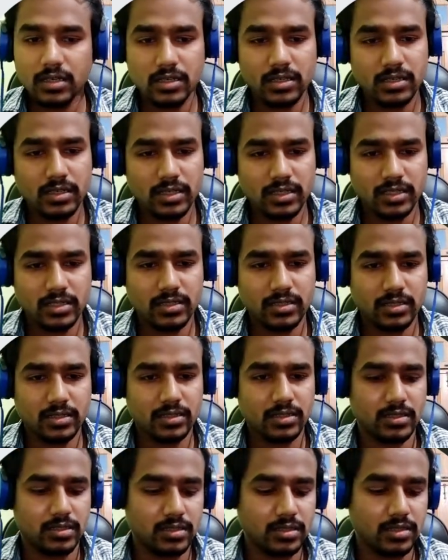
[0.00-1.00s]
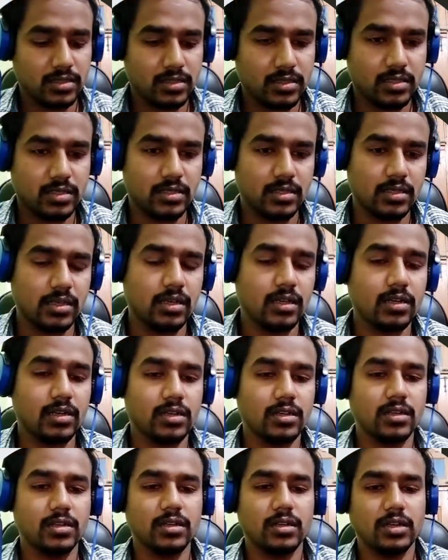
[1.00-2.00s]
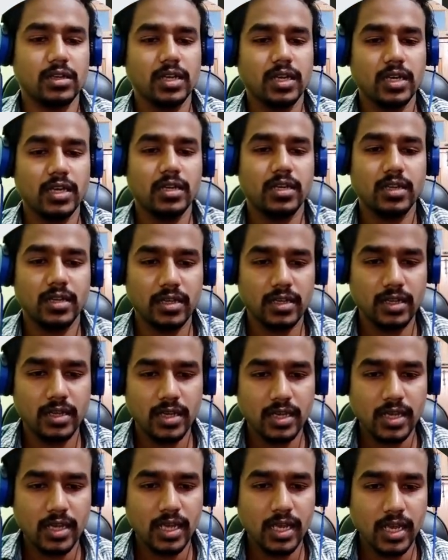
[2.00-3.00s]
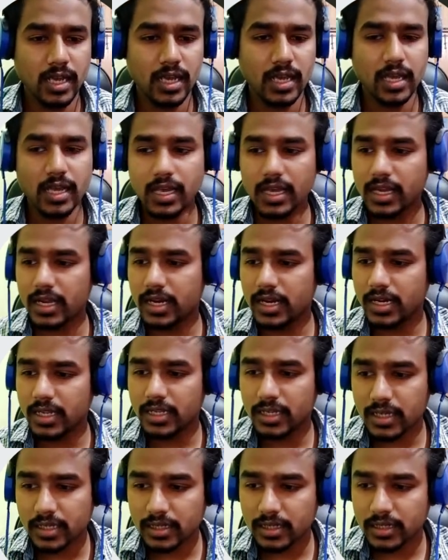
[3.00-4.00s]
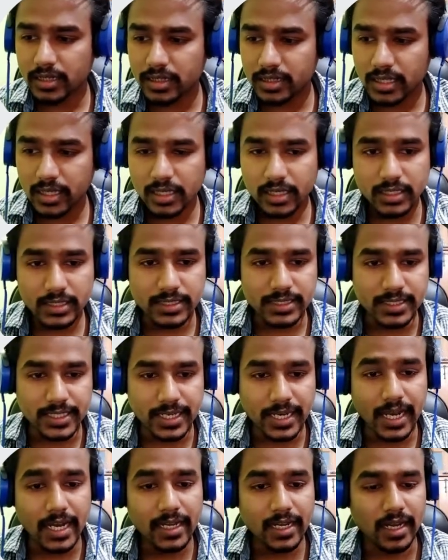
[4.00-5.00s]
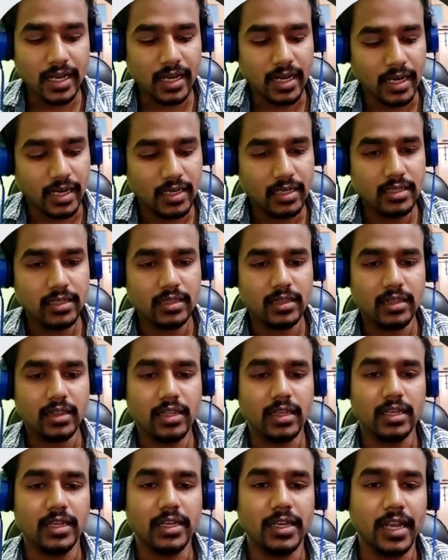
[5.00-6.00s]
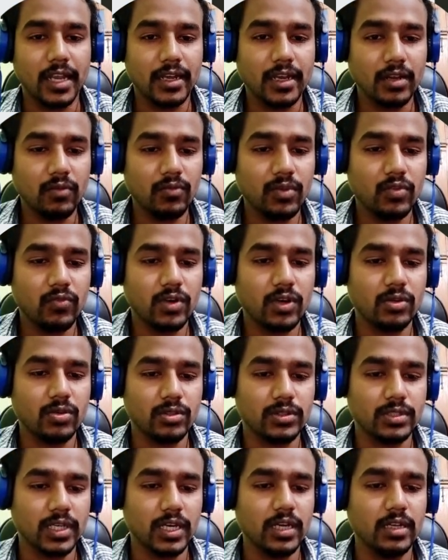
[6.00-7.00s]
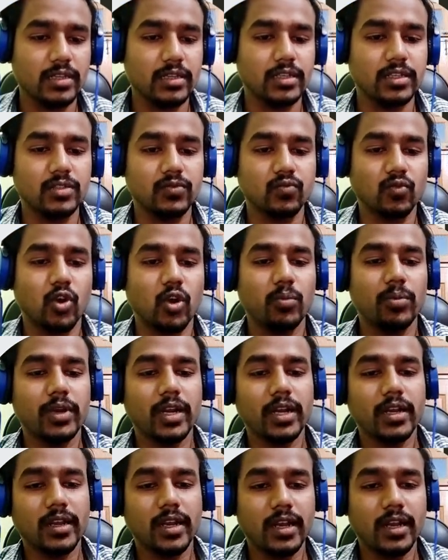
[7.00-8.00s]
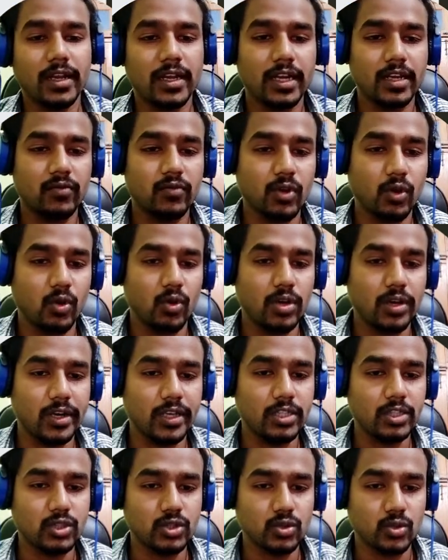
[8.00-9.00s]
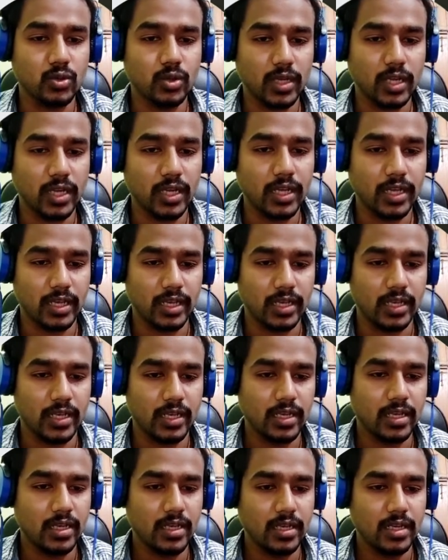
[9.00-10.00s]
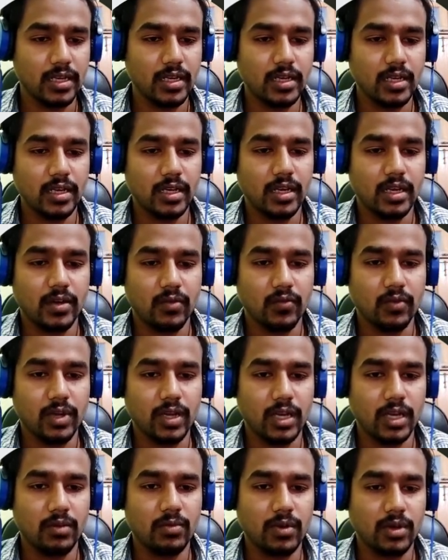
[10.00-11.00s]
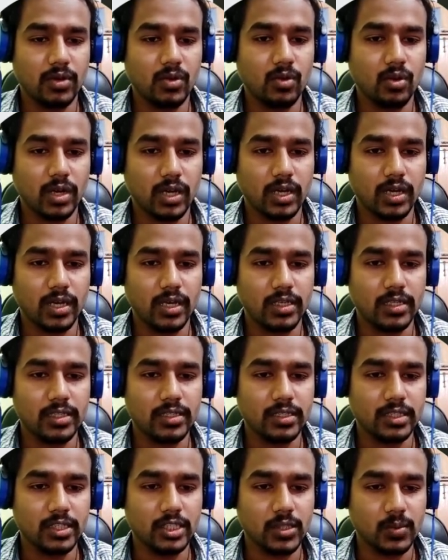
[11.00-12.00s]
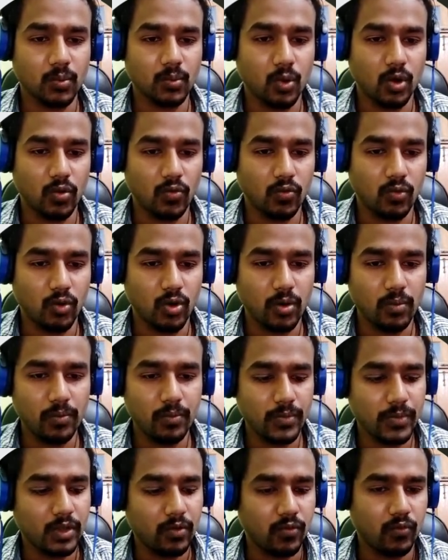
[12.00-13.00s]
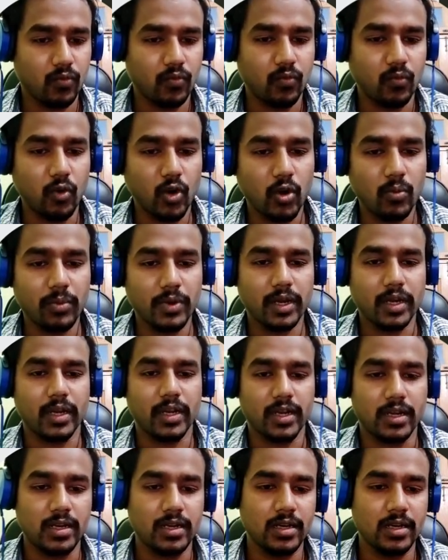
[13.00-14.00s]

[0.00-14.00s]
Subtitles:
It is okay. And the another thing is data. The data we want to send, it is form data that we already stored here, and we have, okay, it is in a small form, the form data.